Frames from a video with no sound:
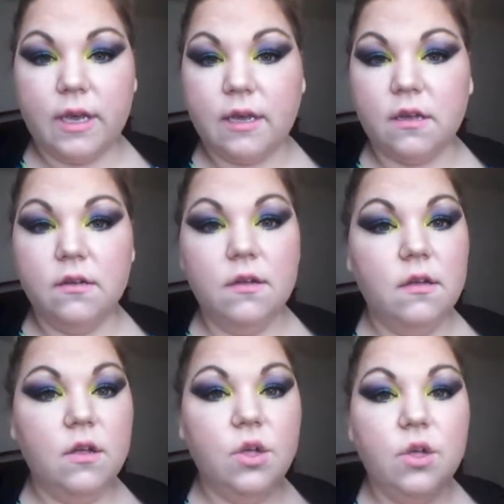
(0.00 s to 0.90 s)
like
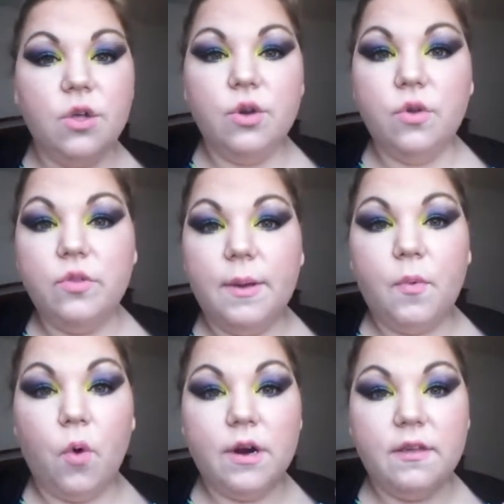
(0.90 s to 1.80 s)
a nude lip
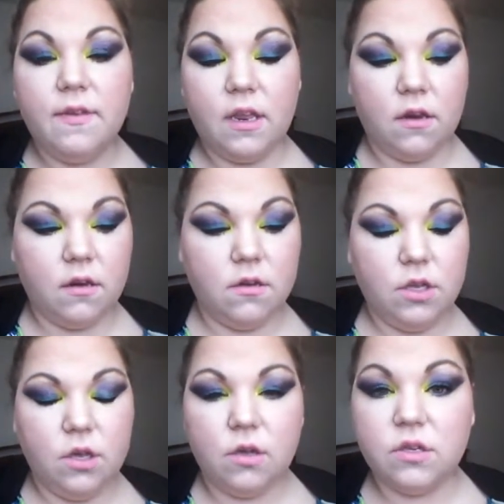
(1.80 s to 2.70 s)
or even
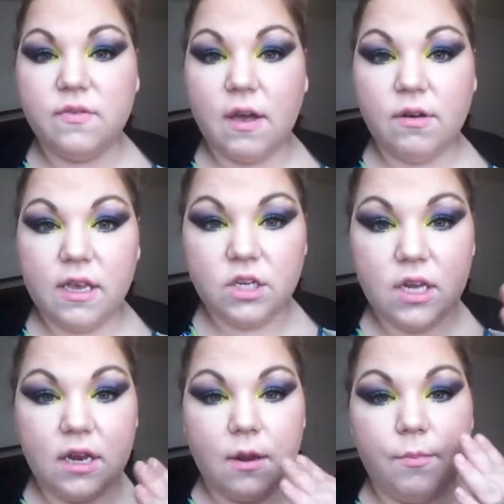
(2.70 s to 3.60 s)
use
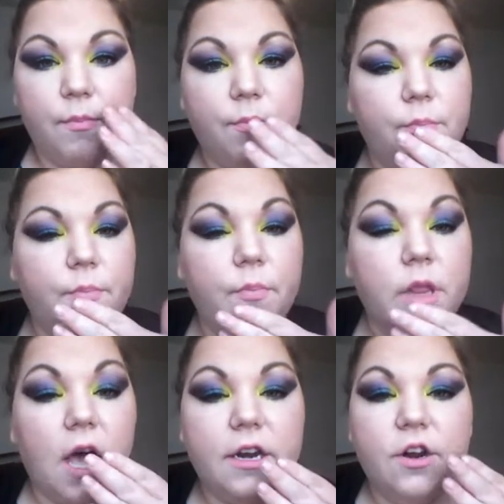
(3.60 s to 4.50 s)
foundation and
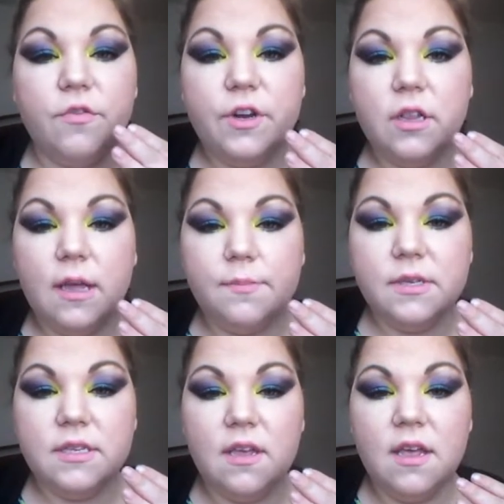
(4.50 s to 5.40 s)
blot it over your
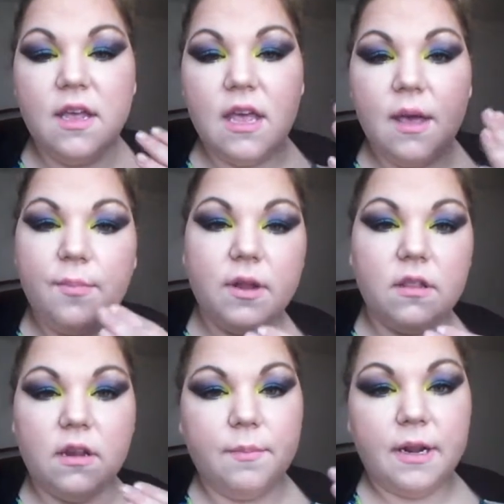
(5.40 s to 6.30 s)
lips and put a
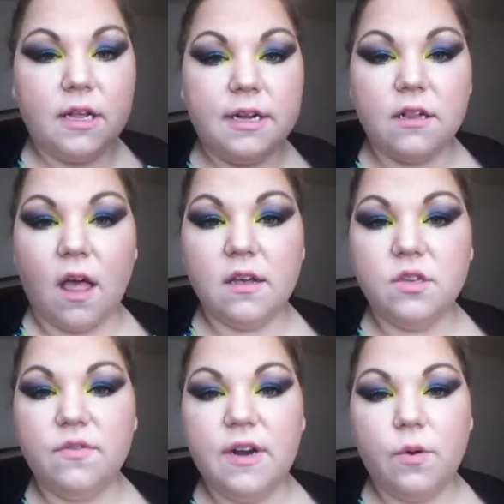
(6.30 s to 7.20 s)
little bit of clear
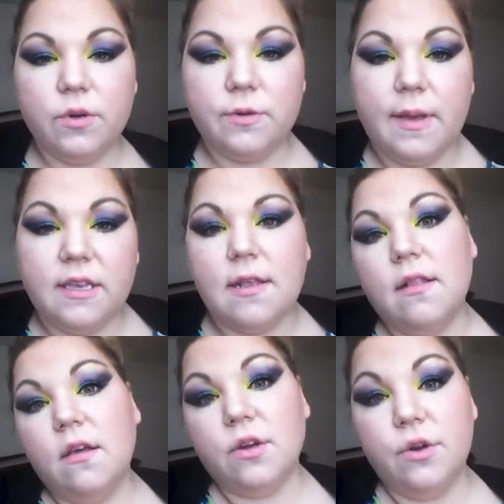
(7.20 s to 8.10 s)
gloss over it, which makes
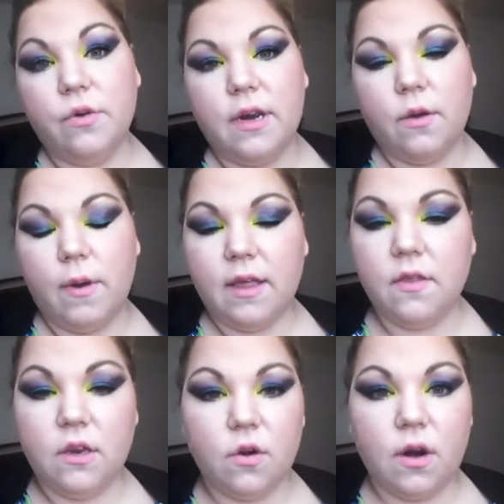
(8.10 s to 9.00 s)
it look nude anyway, and
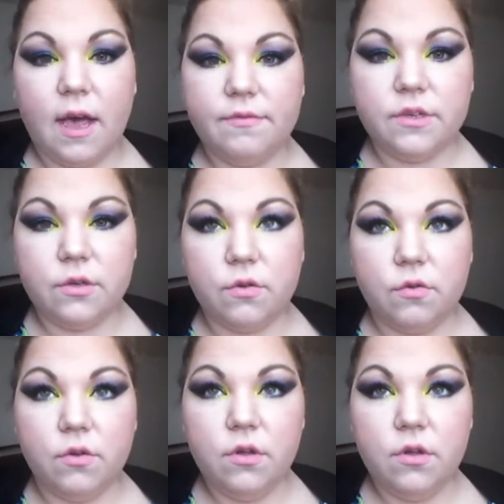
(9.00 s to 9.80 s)
then you don't have to